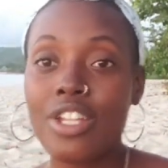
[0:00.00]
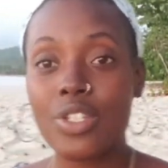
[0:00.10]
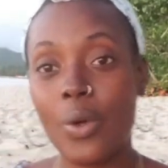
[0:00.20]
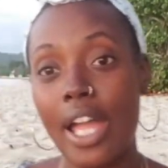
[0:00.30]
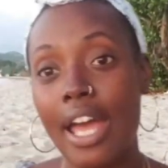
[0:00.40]

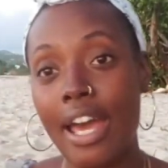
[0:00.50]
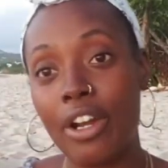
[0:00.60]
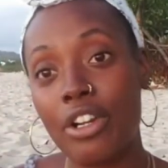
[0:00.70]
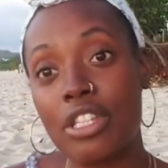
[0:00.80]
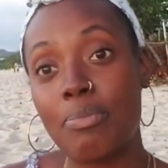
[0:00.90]
So I
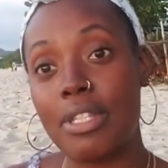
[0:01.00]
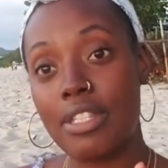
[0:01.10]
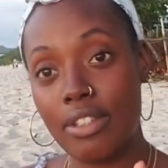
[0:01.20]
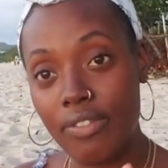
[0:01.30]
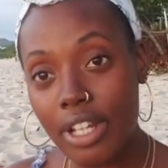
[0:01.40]
had her
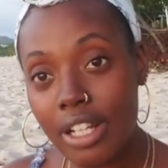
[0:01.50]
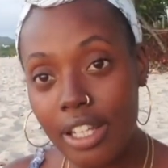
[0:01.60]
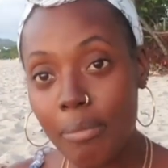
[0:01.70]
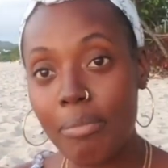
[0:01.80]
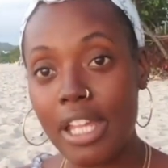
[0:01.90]

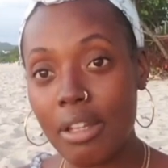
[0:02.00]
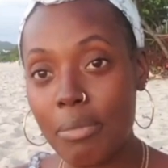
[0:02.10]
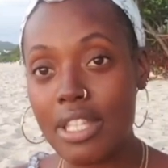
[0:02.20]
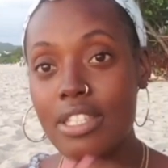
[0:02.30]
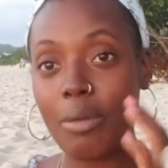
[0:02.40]
specifically make
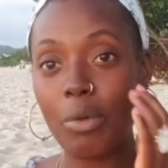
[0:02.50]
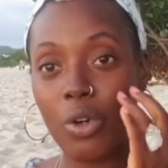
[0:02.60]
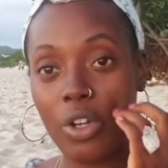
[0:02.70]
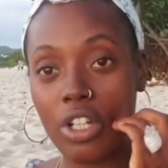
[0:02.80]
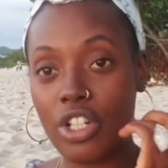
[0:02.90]
me some
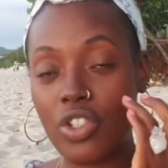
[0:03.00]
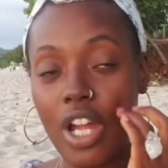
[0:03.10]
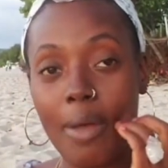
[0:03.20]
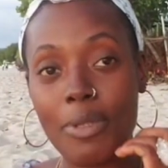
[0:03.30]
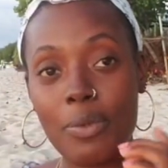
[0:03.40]
coconut
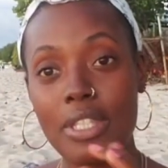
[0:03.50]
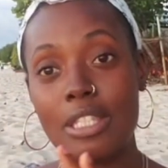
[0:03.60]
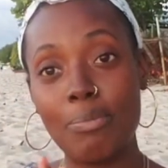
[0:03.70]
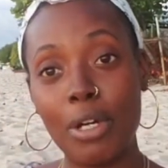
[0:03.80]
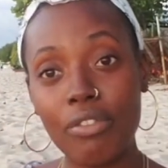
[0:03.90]
drops with
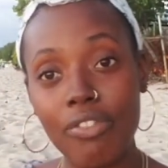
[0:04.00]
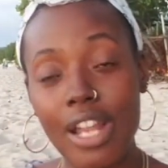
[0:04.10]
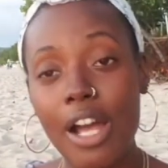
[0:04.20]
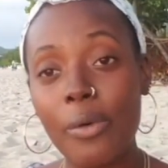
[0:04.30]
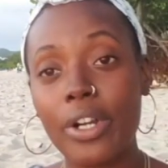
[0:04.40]
spelt
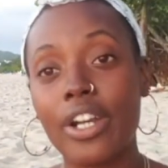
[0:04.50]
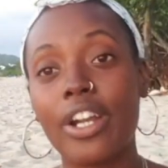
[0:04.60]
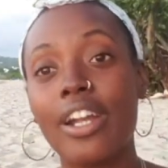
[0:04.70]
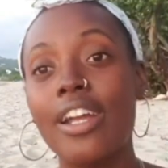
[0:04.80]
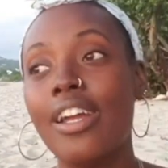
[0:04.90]

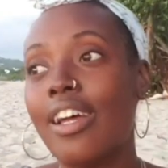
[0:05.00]
flour